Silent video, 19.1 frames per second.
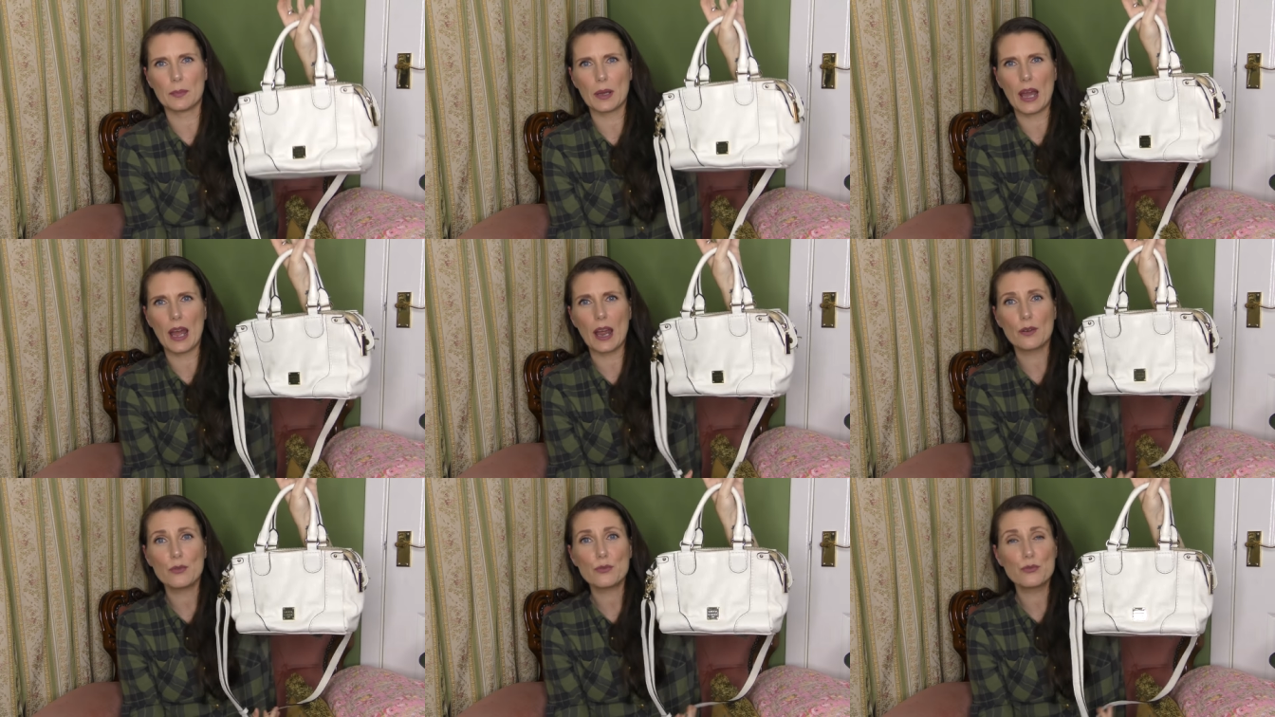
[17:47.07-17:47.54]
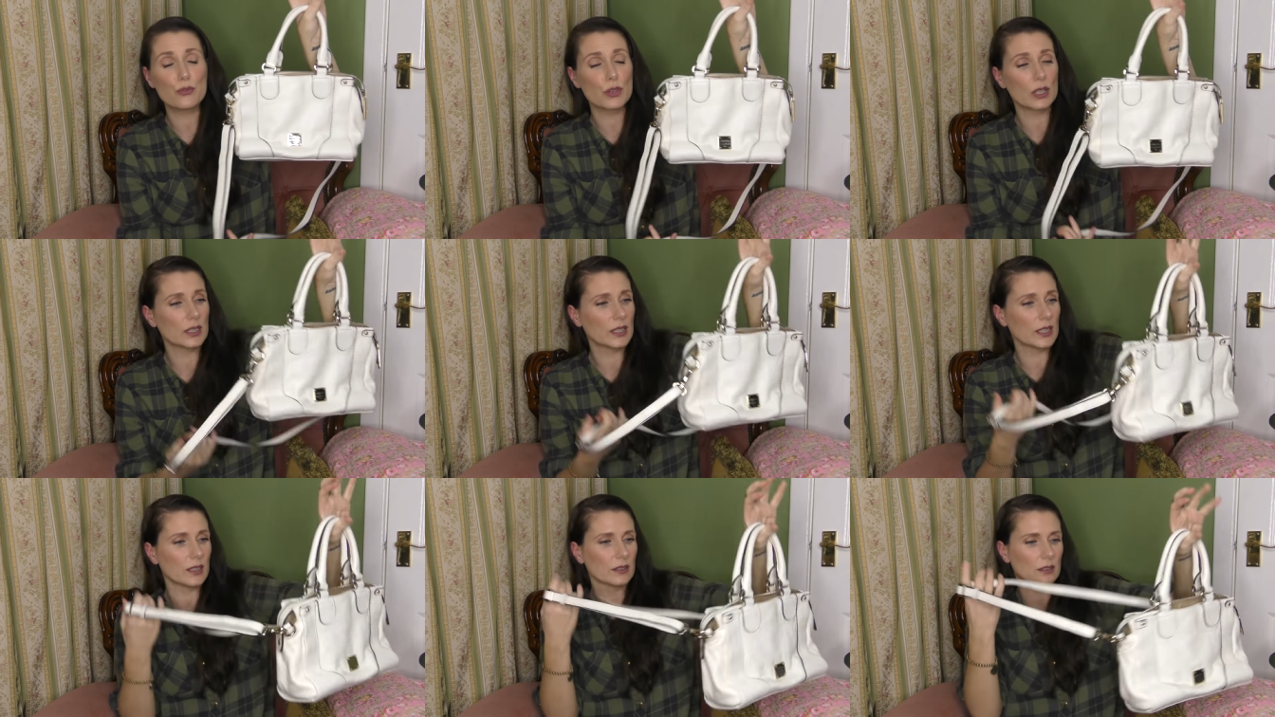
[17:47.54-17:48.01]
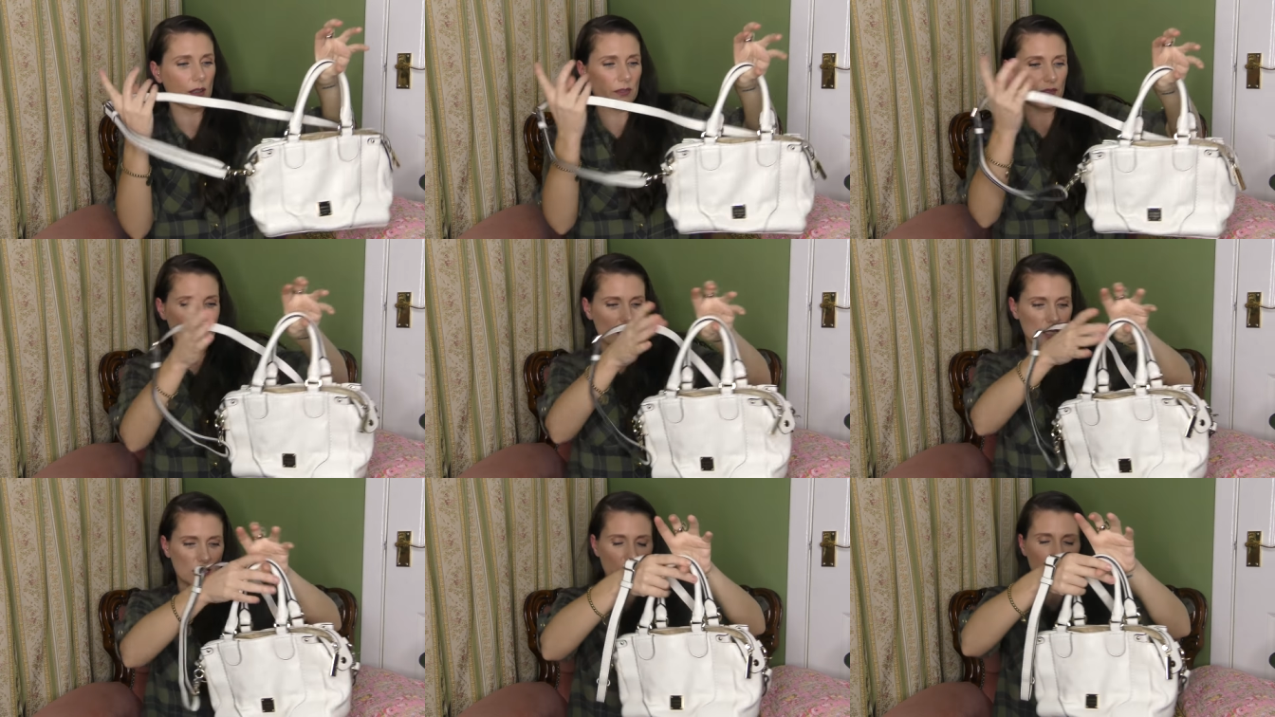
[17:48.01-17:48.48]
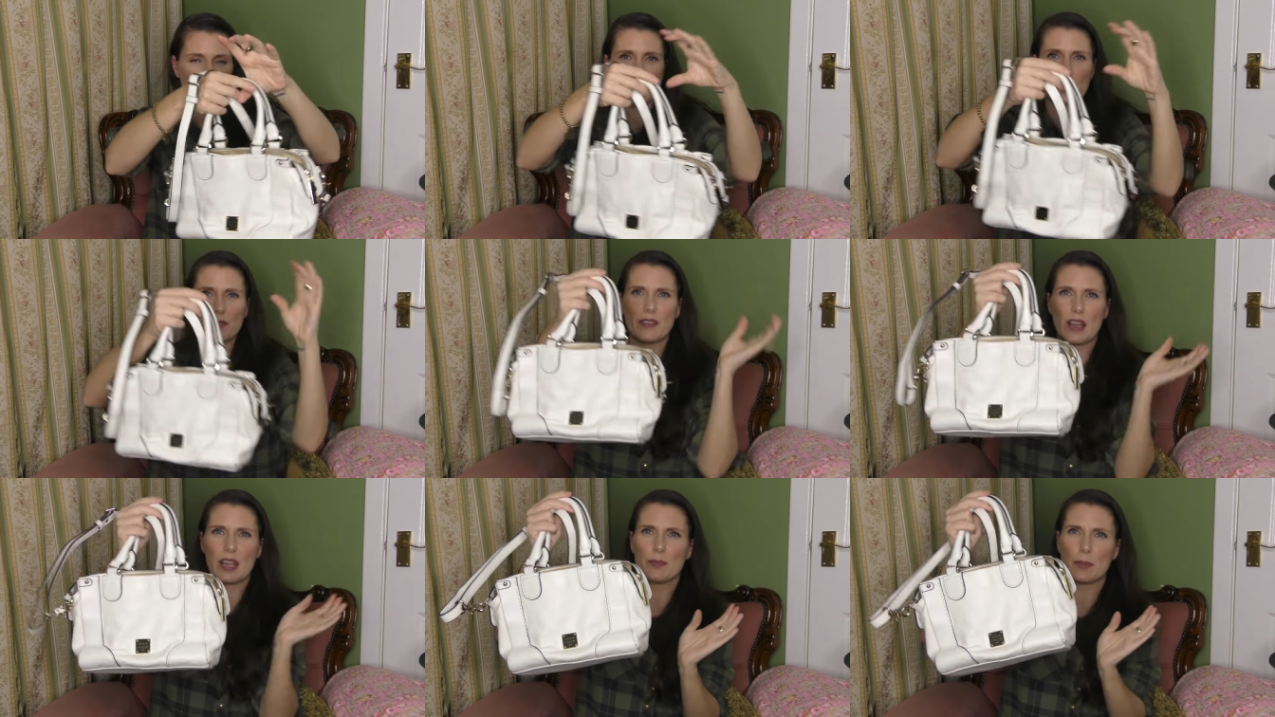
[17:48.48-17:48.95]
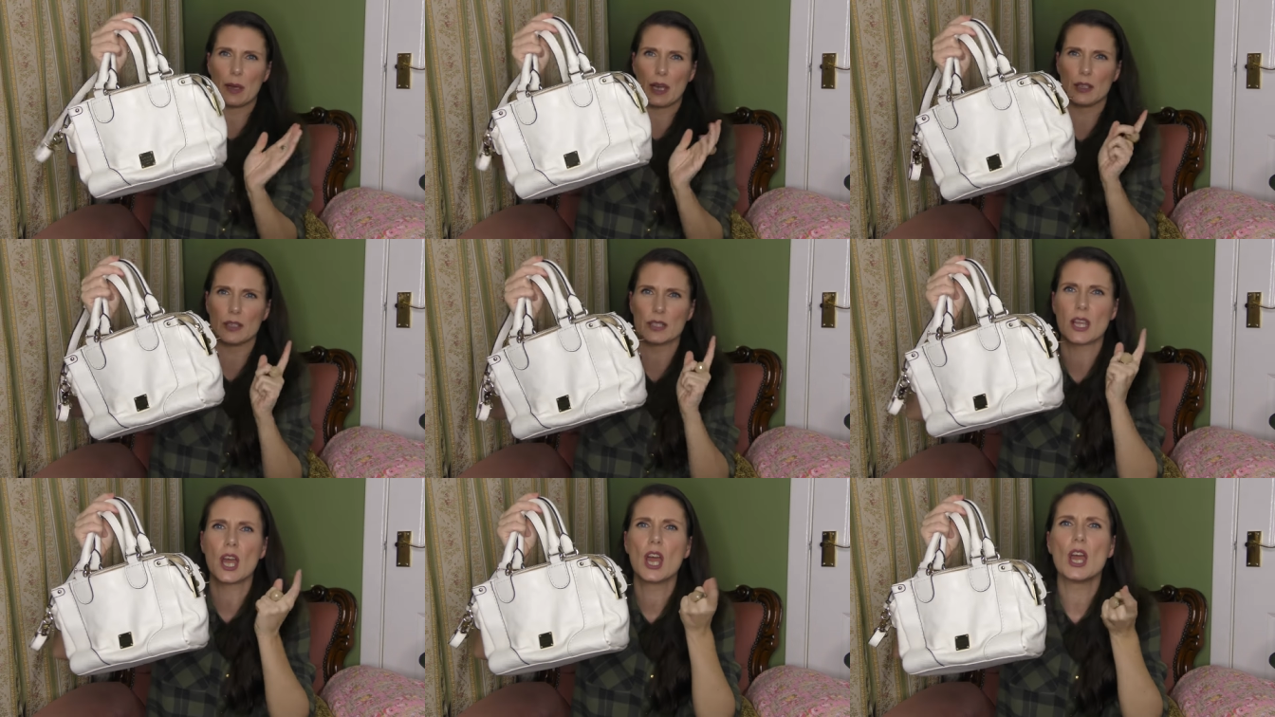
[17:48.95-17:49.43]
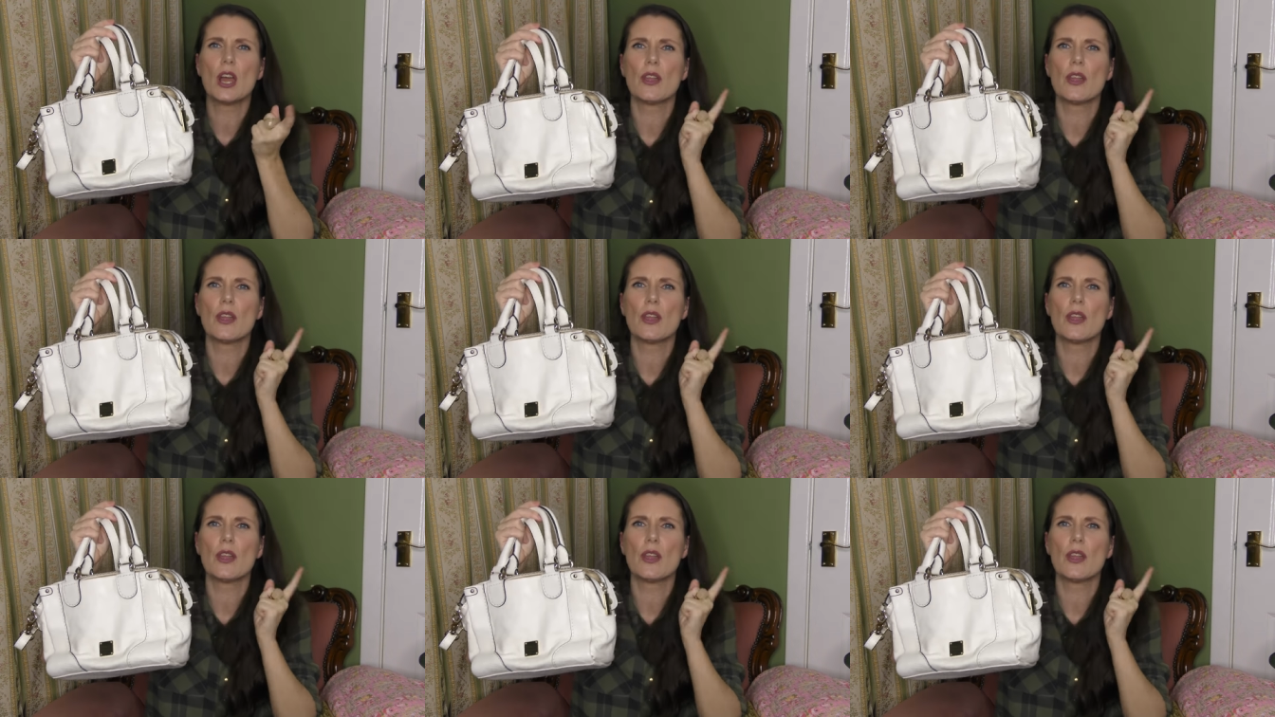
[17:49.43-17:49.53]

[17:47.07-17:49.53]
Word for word: But I really love this and for five pounds,